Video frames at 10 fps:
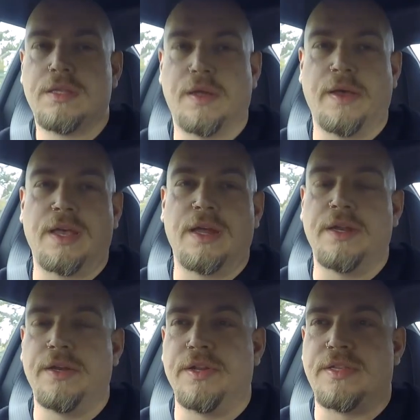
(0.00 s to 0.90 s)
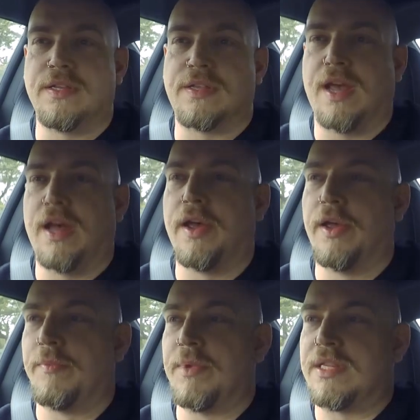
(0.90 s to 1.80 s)
So I kind of nursed this car
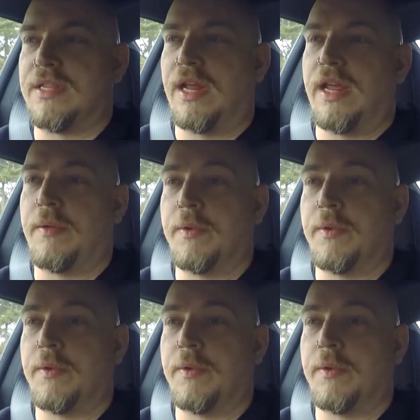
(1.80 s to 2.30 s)
home yesterday.